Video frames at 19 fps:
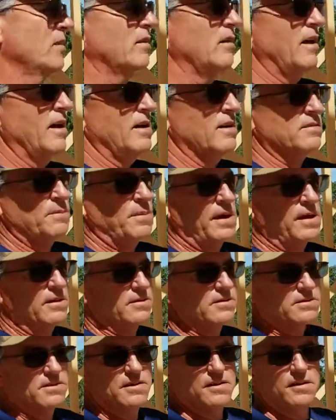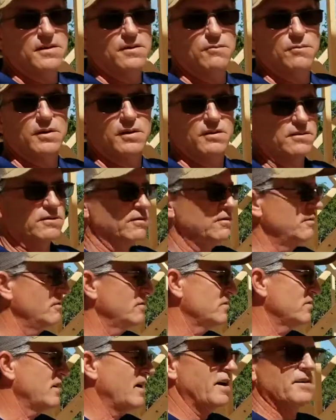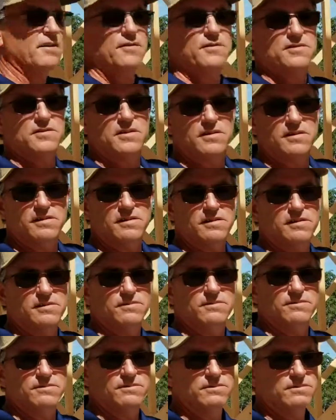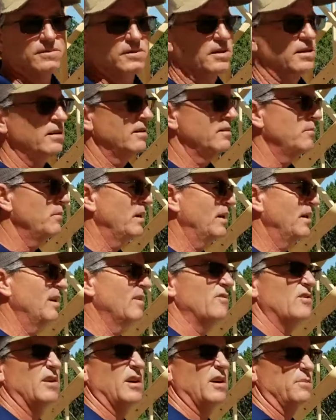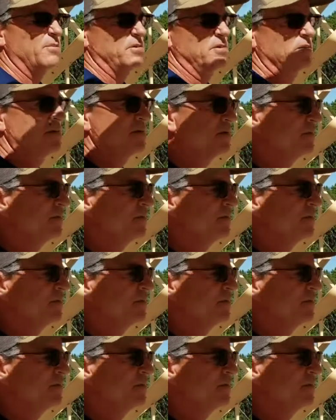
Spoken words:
glass panels in here. We can do sliders in here. Many different options.